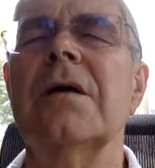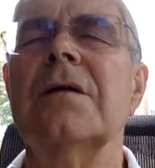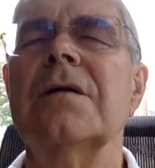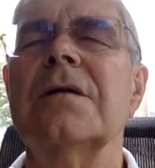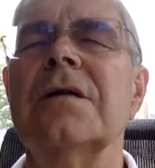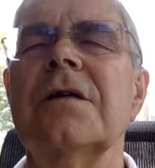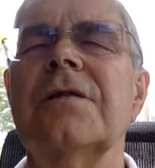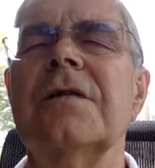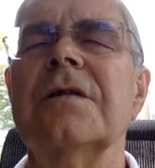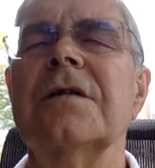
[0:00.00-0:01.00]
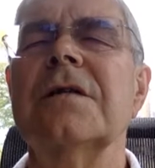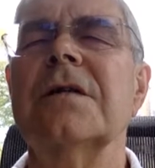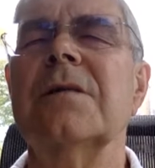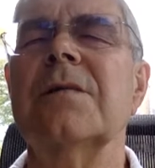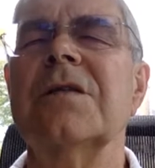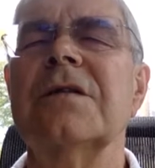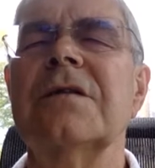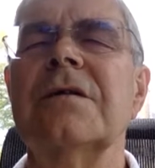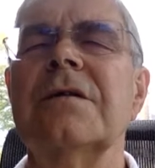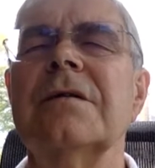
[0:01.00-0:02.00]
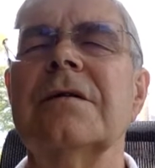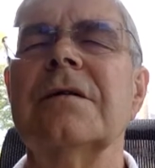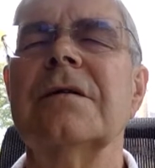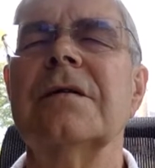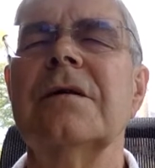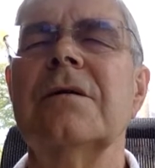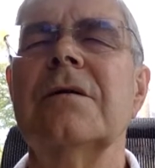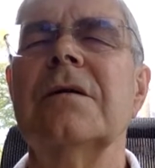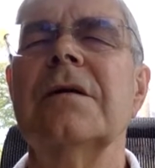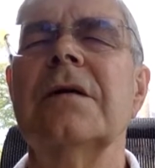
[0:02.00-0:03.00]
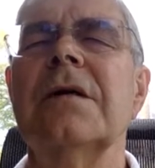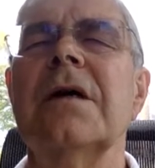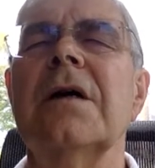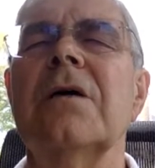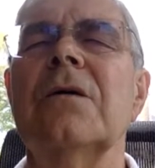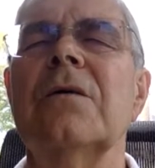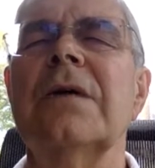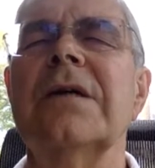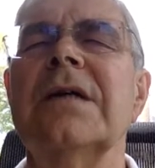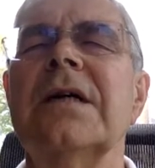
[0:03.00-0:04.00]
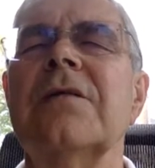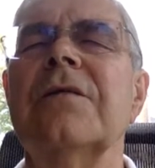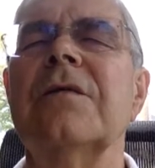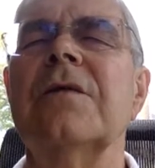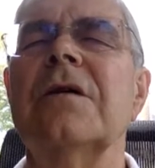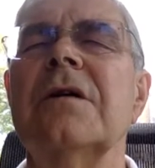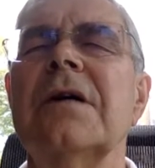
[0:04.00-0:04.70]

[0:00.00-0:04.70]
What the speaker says: surface muscles all the way down from your